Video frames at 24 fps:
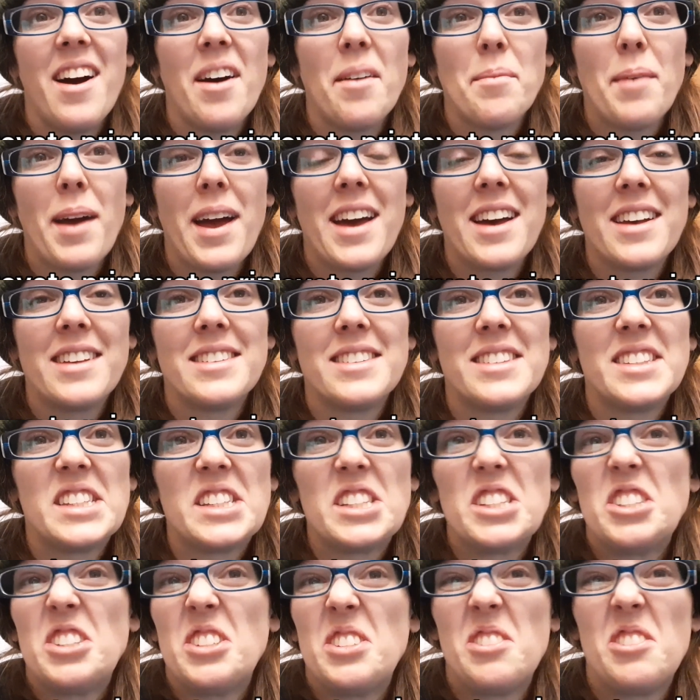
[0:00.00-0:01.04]
has
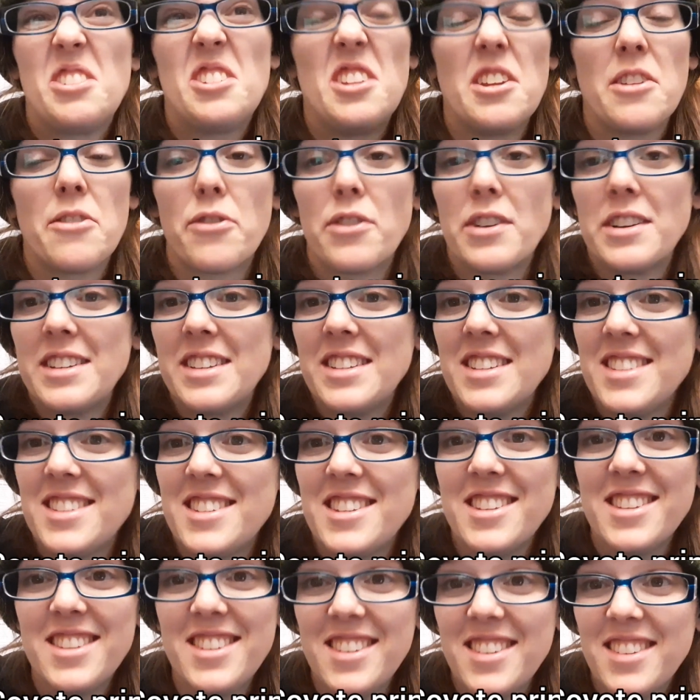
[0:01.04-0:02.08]
different
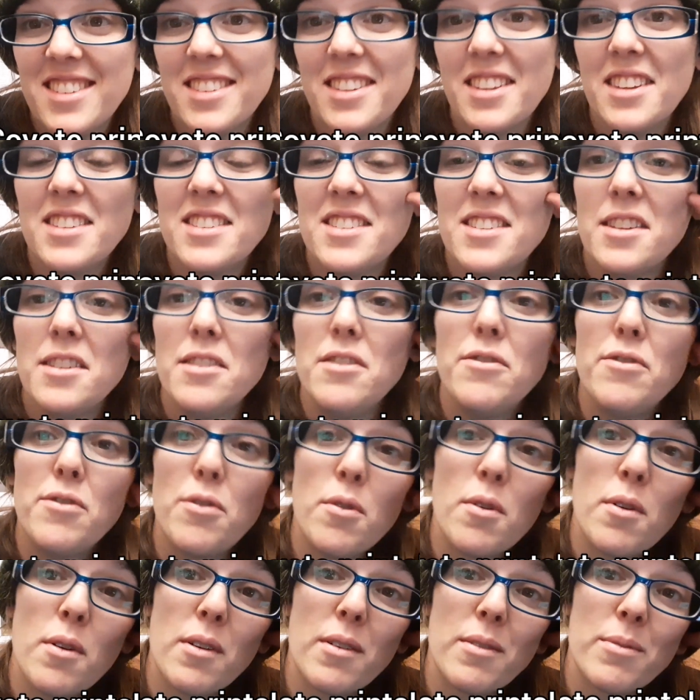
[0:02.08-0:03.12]
distances listed
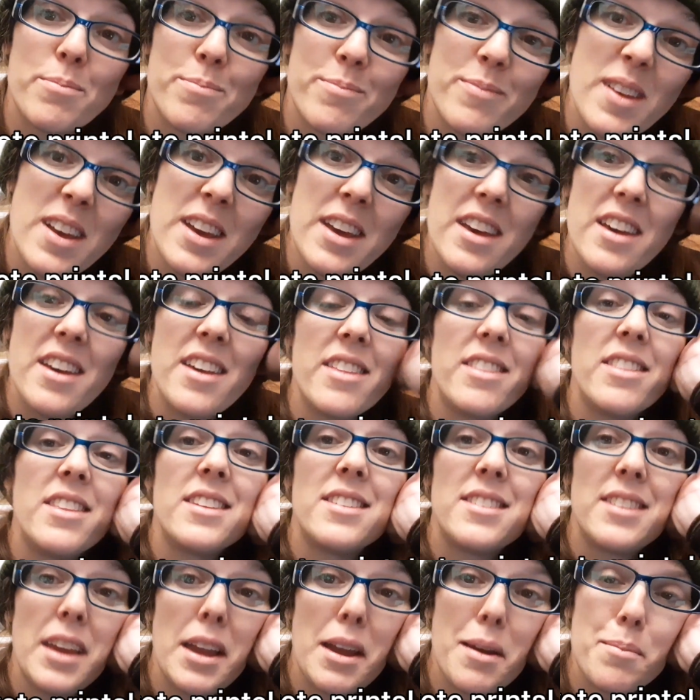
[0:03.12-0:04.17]
for the
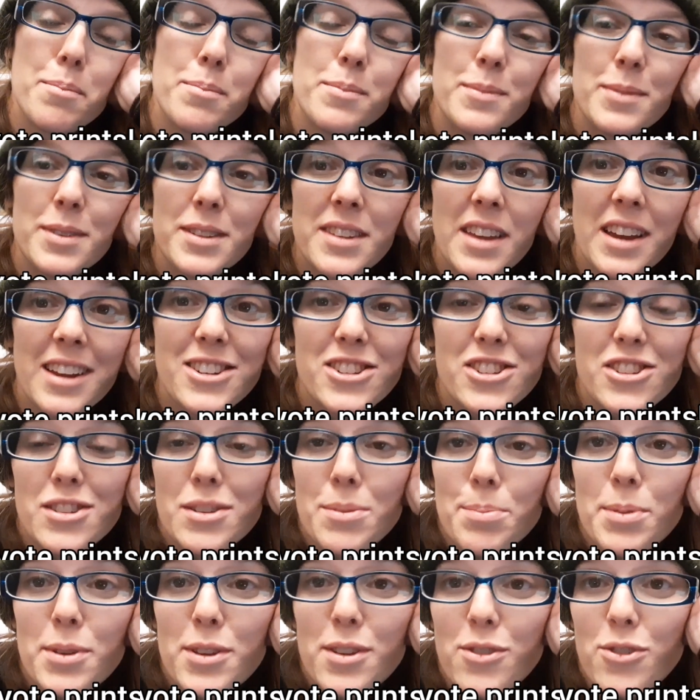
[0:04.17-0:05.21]
same sections
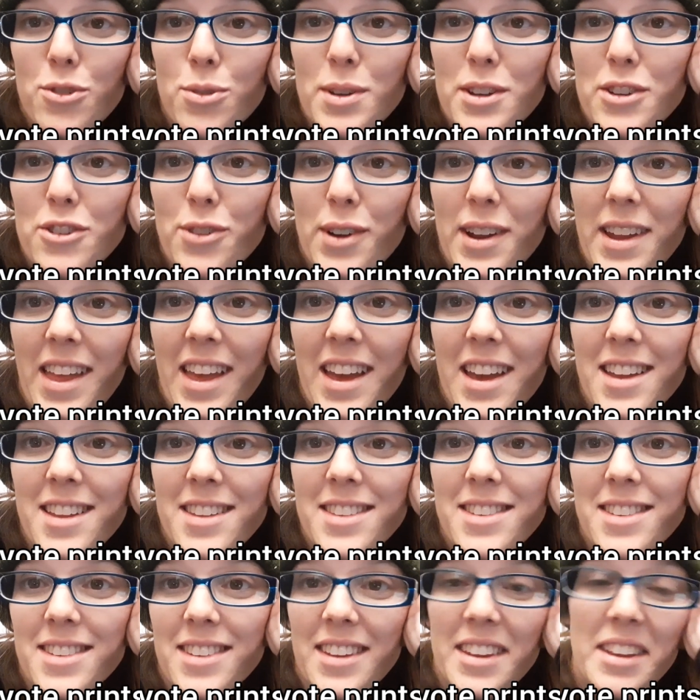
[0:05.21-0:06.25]
between
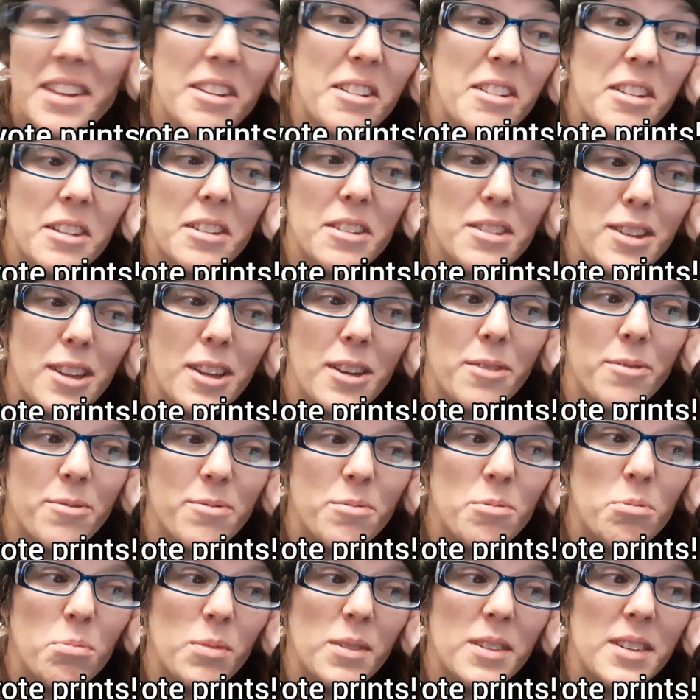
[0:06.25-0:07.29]
trailheads. Like
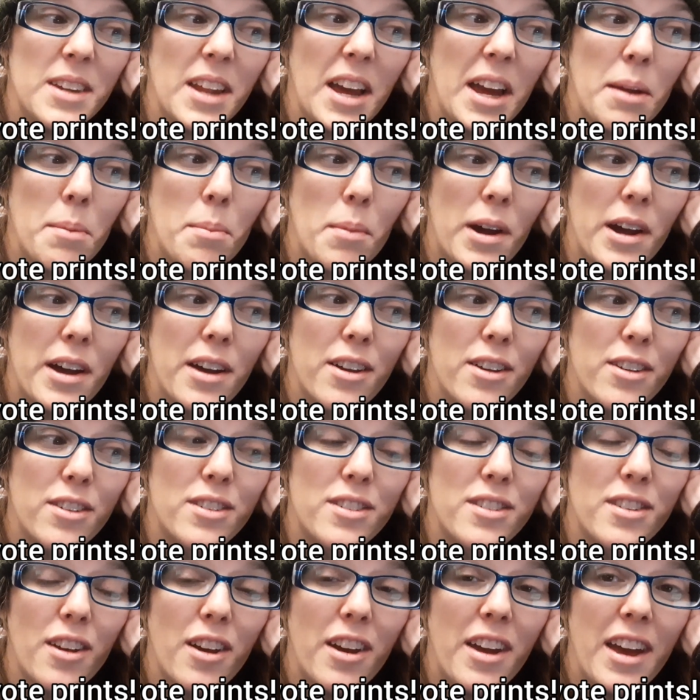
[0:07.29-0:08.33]
it's 9
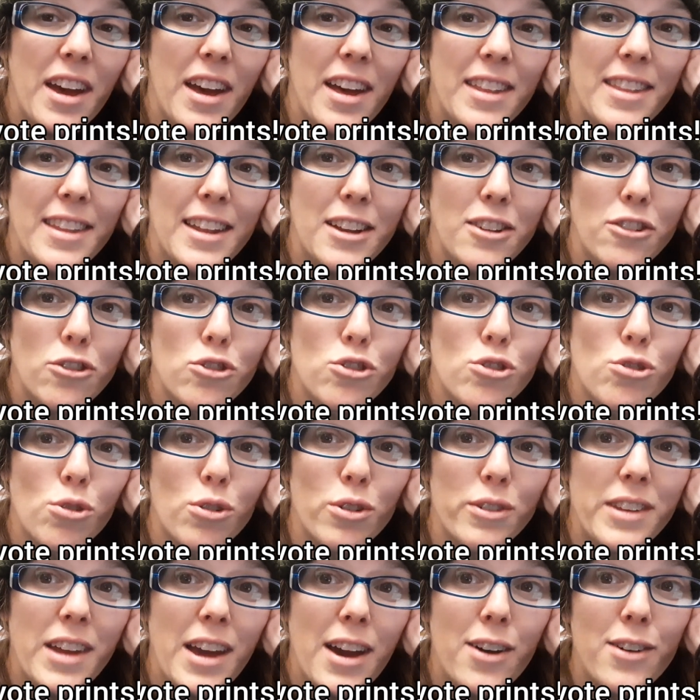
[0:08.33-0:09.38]
miles, and then you scroll
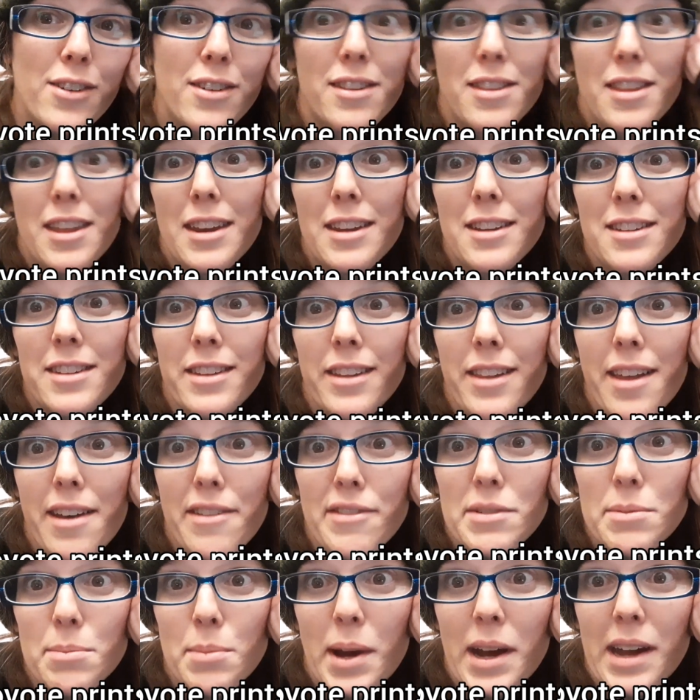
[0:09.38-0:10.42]
down and then it's
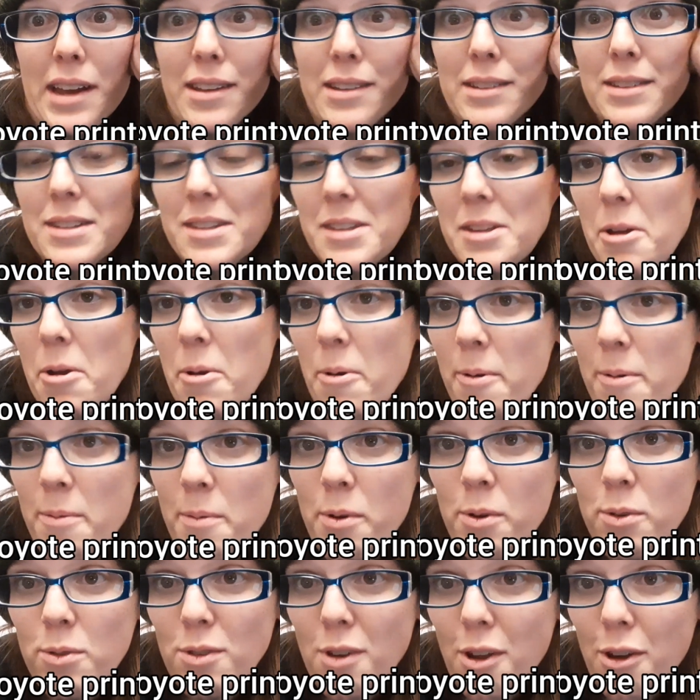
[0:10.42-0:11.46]
11 miles. So
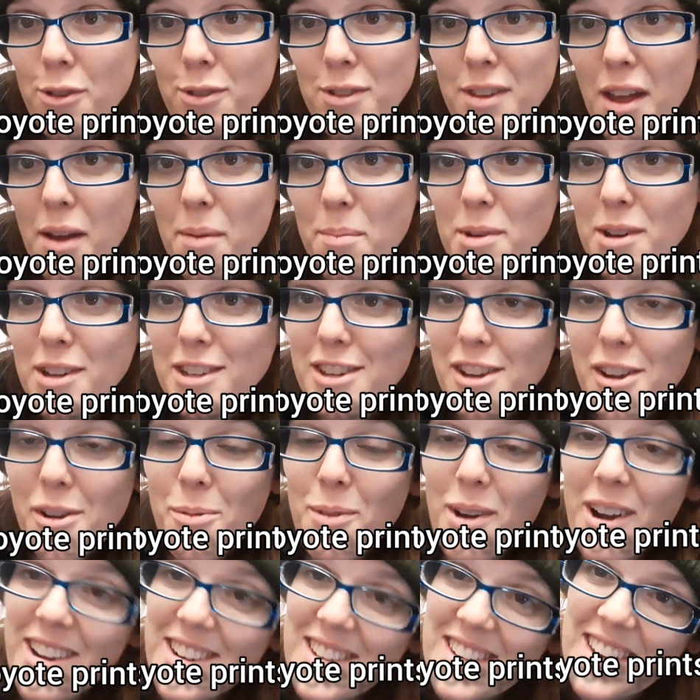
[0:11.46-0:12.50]
who knows how much I
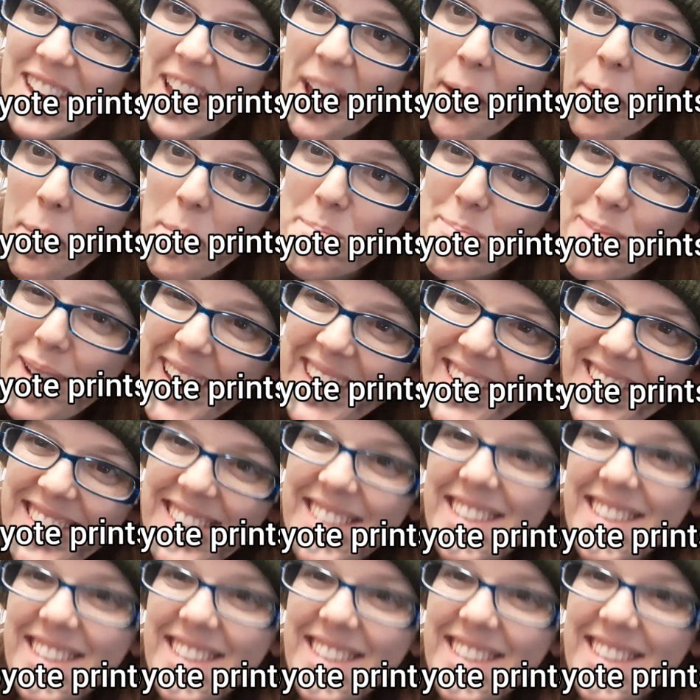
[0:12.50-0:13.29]
walked today. But